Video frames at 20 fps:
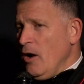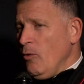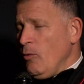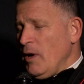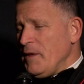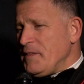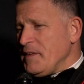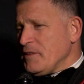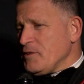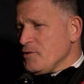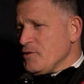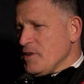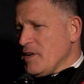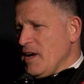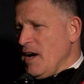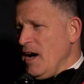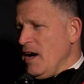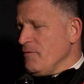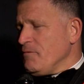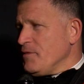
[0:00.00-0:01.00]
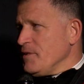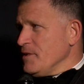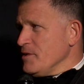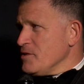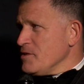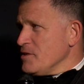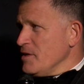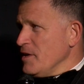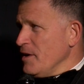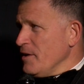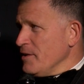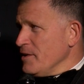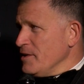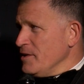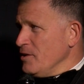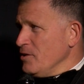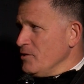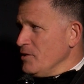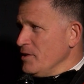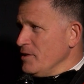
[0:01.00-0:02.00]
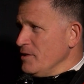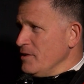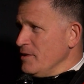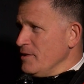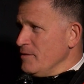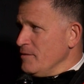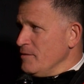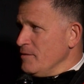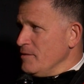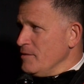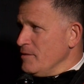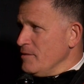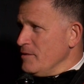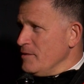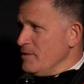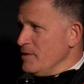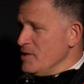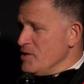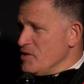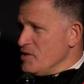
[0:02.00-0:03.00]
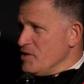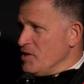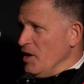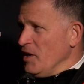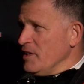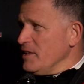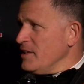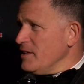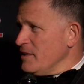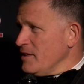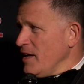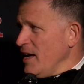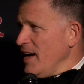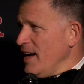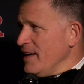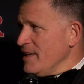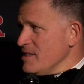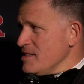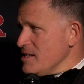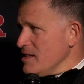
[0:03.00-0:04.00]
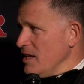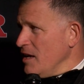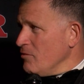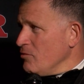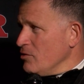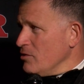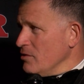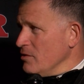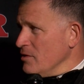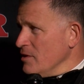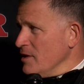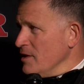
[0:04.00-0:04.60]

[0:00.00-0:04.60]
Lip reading: Well, I think there's a confidence there, you know, that he's done it at the highest level.